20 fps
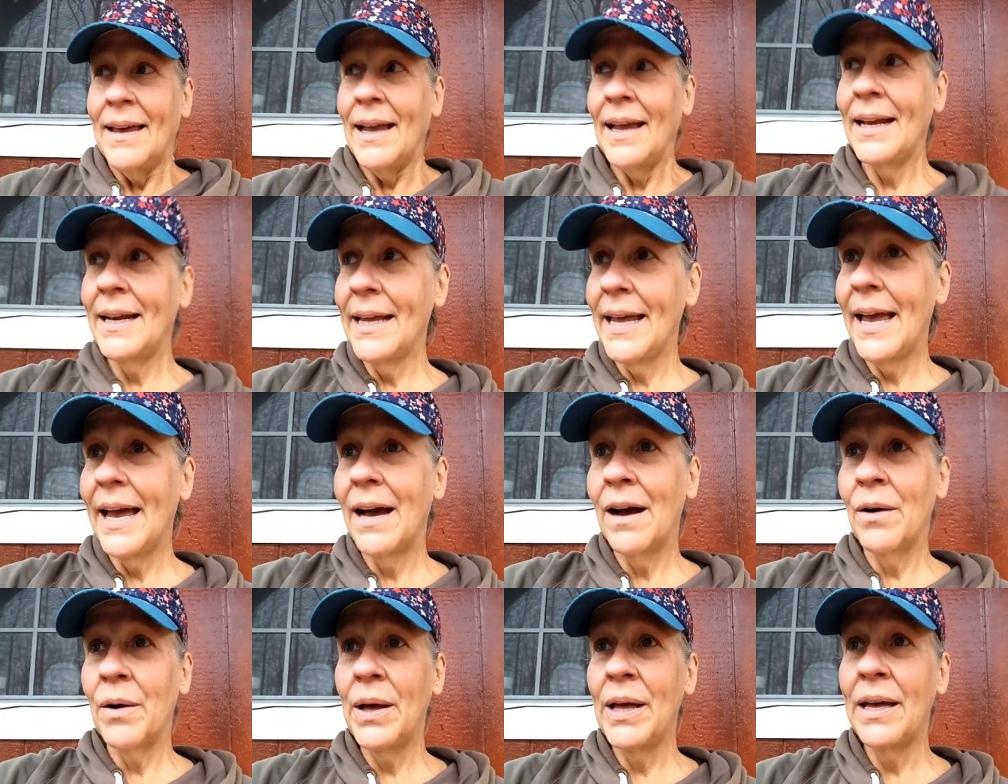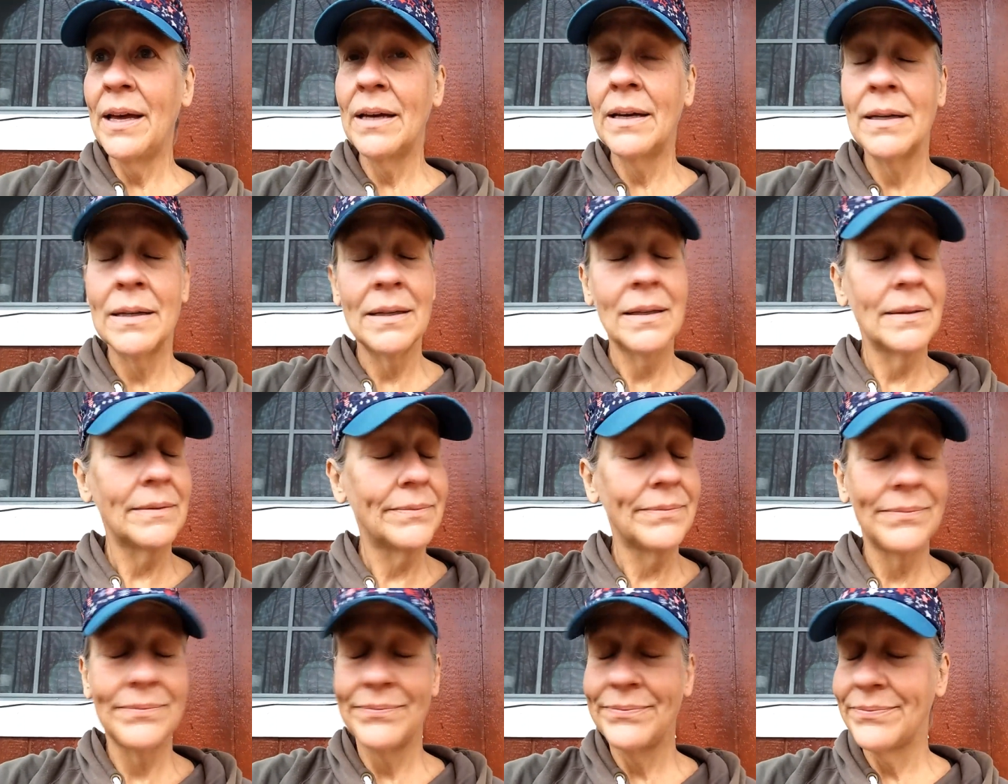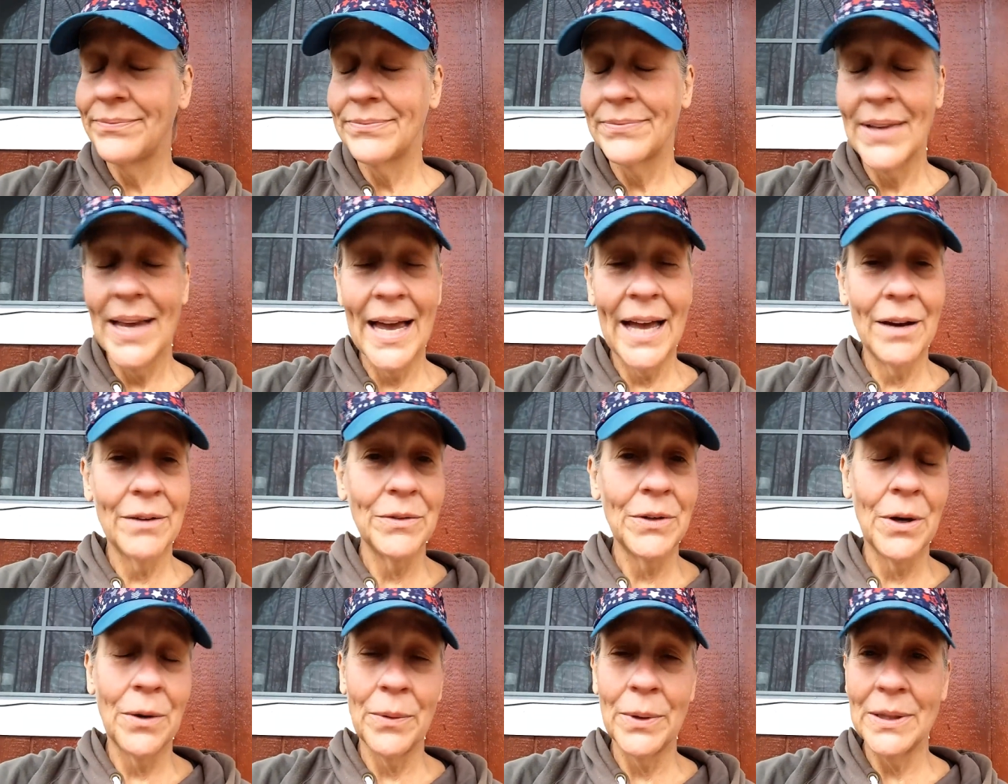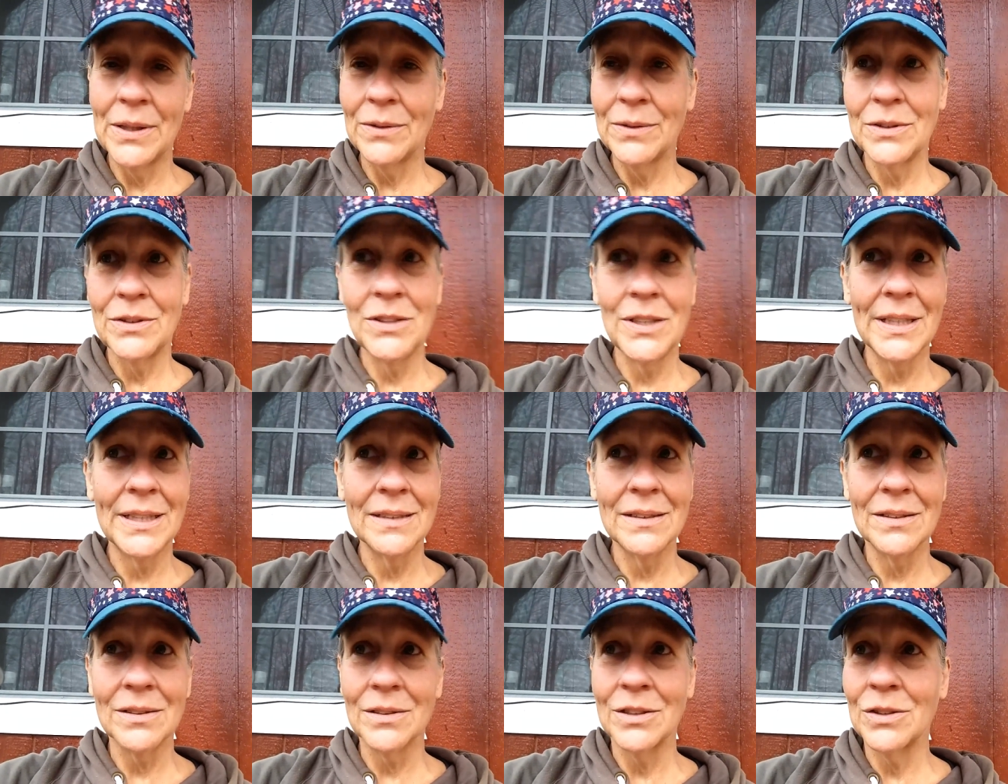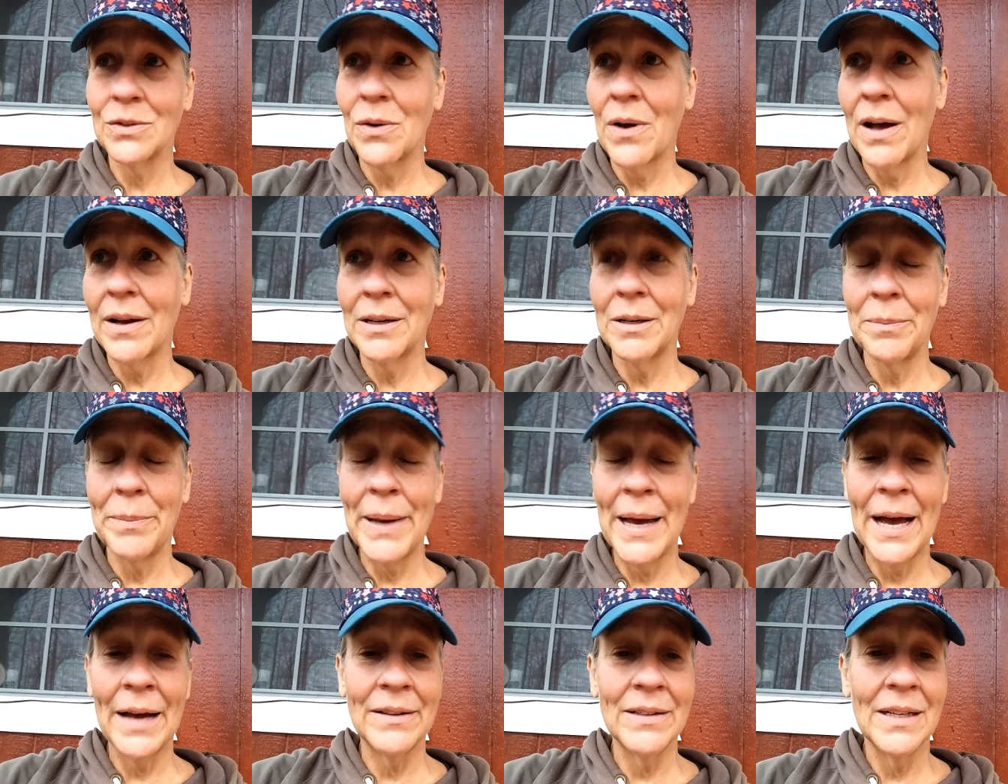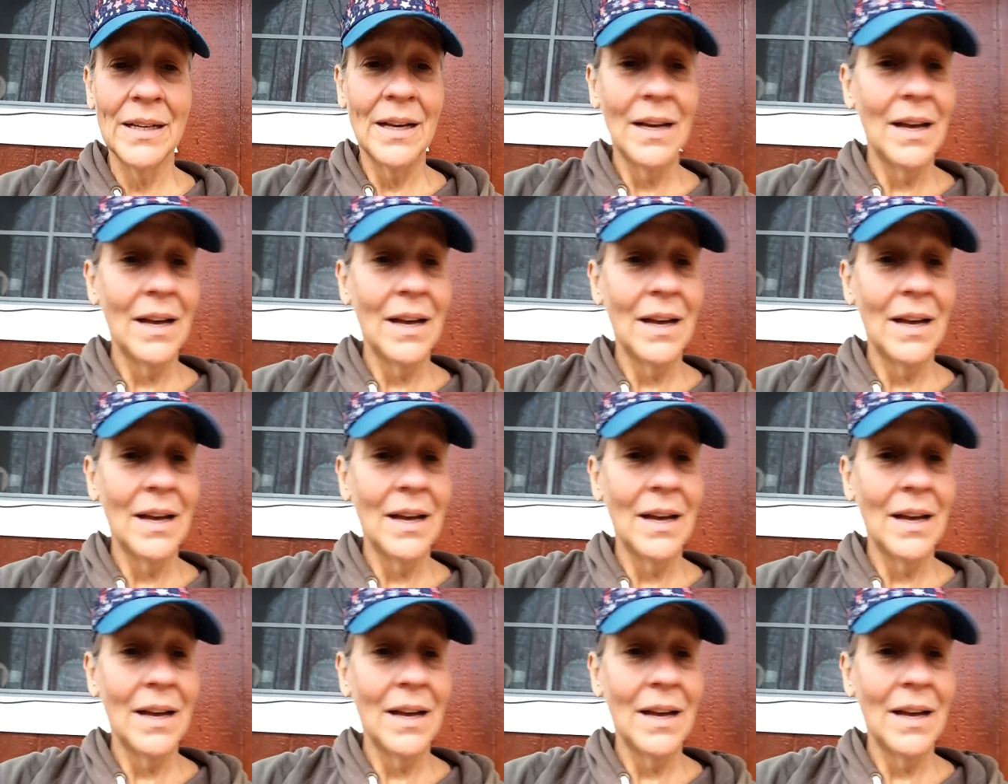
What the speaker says: Anyhow, I don't know what those chickens are squawking about.